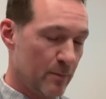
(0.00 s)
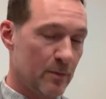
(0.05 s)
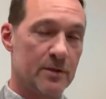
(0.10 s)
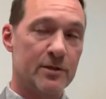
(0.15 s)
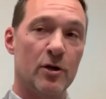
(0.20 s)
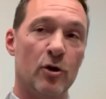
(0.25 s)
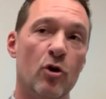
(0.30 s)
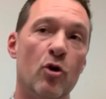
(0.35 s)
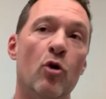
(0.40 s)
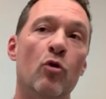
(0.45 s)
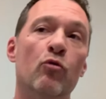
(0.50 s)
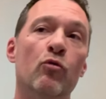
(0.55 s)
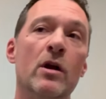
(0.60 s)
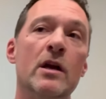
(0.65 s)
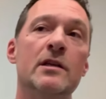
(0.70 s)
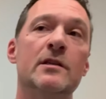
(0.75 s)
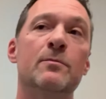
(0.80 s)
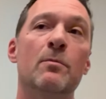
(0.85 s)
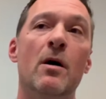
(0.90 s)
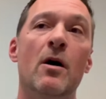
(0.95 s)
Listen,
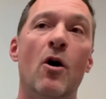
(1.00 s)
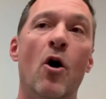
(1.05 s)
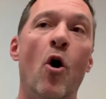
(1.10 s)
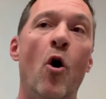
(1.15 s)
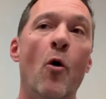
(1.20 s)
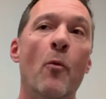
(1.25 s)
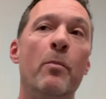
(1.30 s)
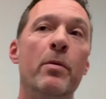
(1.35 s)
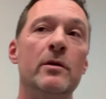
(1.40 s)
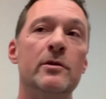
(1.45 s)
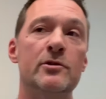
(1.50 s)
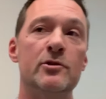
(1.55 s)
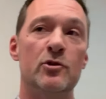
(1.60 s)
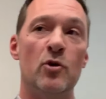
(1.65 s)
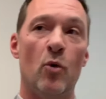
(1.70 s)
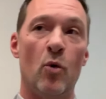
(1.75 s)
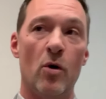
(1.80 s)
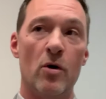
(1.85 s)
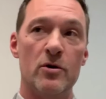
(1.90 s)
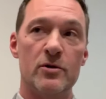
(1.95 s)
charisma opens
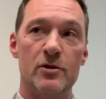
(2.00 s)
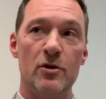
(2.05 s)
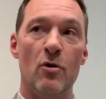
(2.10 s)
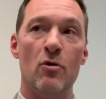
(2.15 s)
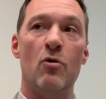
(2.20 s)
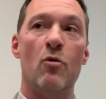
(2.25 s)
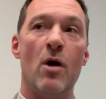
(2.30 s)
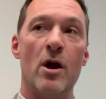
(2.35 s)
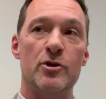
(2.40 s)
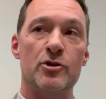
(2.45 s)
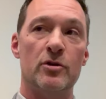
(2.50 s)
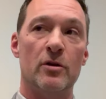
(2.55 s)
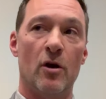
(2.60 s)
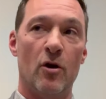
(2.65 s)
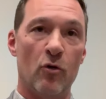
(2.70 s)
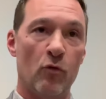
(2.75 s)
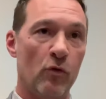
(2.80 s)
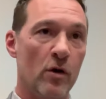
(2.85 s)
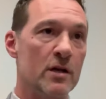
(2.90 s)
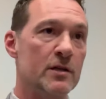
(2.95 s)
doors, no question.
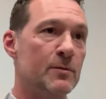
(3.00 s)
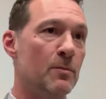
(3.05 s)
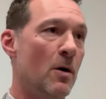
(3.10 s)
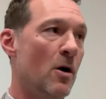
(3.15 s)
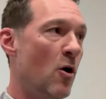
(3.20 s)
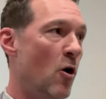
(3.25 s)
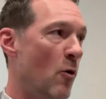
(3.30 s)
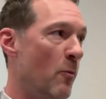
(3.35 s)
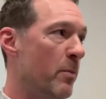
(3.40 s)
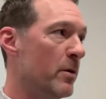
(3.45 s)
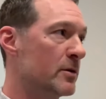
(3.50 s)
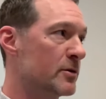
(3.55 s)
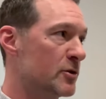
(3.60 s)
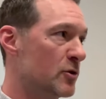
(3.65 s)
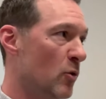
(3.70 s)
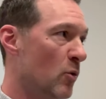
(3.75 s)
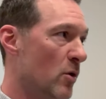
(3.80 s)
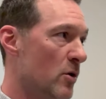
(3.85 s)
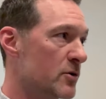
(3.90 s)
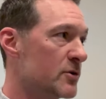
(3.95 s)
Charisma opens
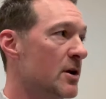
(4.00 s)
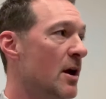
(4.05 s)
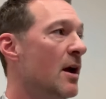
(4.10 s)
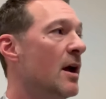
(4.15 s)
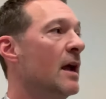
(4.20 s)
doors.